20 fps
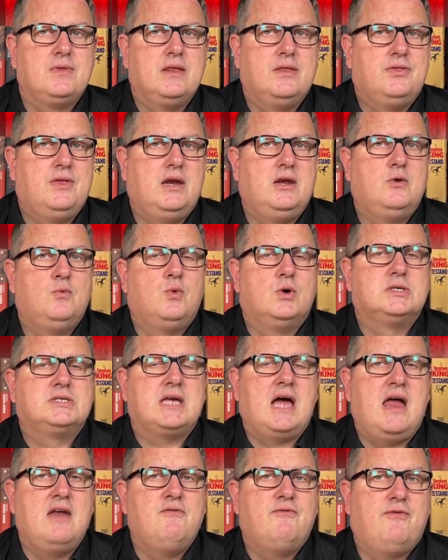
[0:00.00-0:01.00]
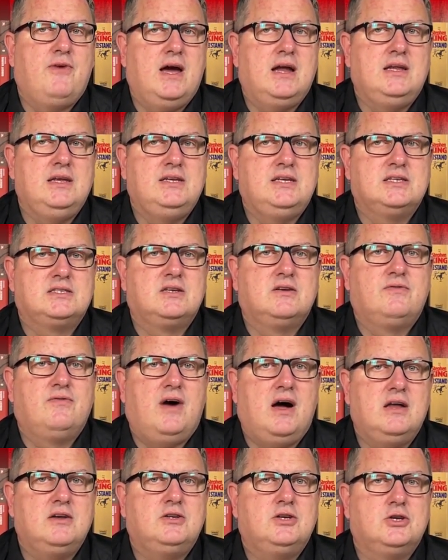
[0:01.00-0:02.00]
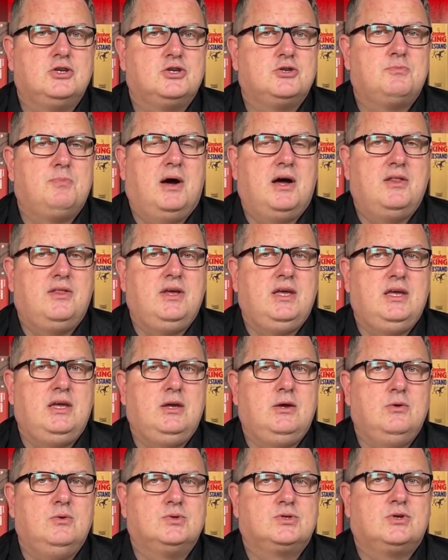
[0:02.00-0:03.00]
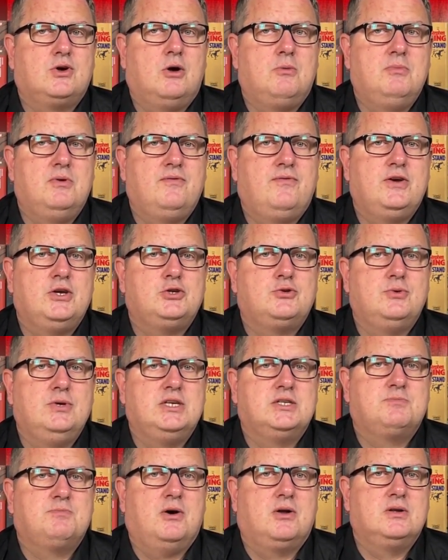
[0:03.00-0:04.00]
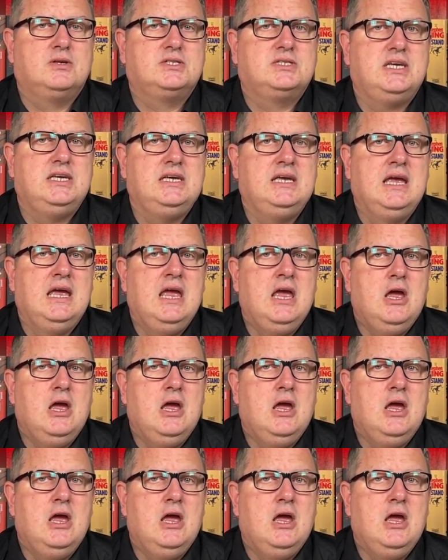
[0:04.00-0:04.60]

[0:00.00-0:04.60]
that it was unfairly disadvantaged by the EU's common fisheries policy,